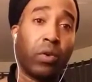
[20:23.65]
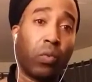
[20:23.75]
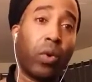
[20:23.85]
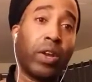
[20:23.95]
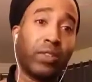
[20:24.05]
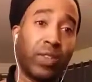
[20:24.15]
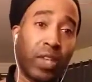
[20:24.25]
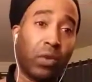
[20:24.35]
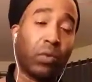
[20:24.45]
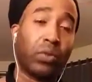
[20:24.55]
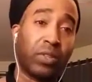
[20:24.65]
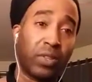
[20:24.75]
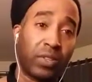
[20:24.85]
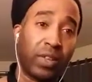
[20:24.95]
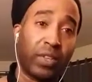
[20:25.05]
1 is equal to the
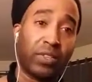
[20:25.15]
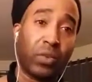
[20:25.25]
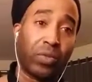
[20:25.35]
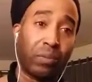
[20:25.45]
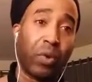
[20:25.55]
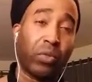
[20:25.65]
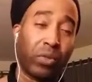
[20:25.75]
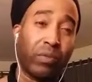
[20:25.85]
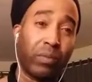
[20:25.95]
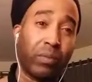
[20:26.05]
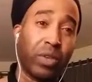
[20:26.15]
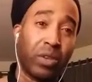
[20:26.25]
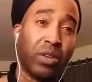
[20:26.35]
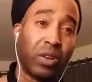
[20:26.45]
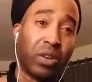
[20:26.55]
6, so both of them
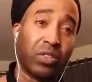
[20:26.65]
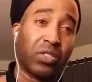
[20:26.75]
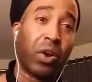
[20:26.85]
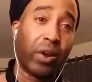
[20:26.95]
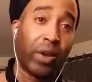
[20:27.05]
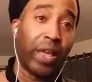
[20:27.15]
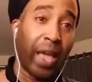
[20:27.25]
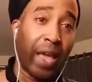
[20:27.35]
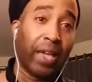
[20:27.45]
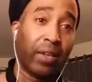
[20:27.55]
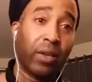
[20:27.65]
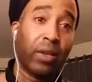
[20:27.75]
you're going to start on A.